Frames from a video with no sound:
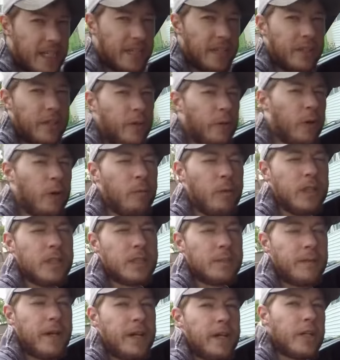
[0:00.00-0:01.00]
The newer ones,
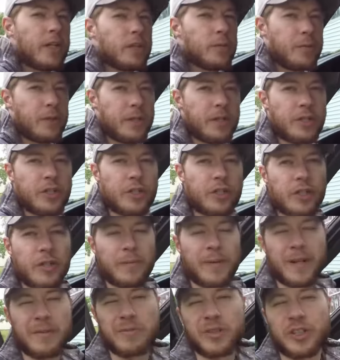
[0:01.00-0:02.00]
I'm not 100% sure,
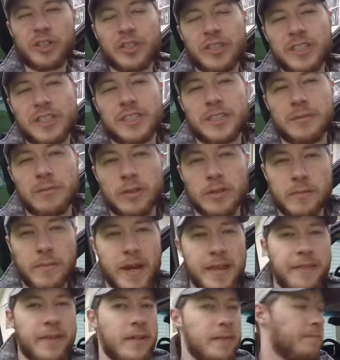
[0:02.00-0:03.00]
but I'm sure it's a similar
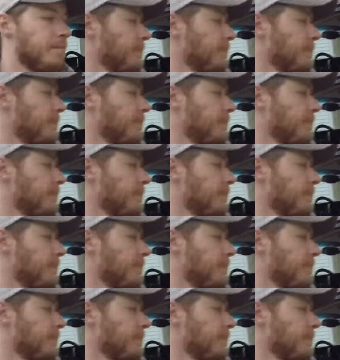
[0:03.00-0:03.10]
method.